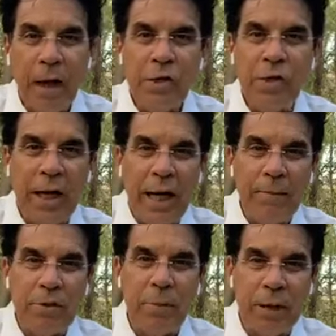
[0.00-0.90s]
Our
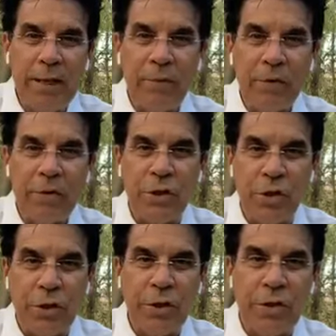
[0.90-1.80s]
job as believers, the
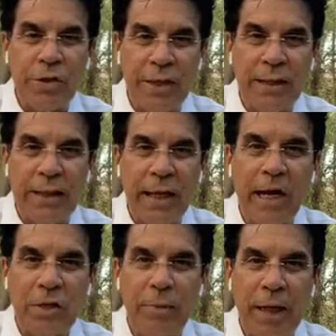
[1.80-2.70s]
church, is to take the
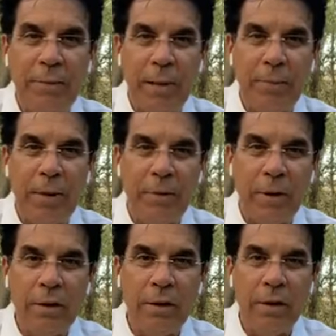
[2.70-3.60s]
gospel out and let people
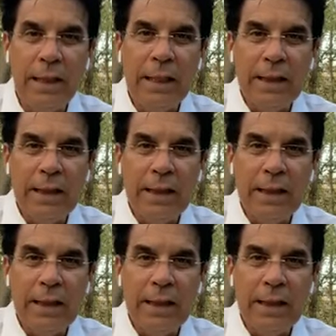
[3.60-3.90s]
know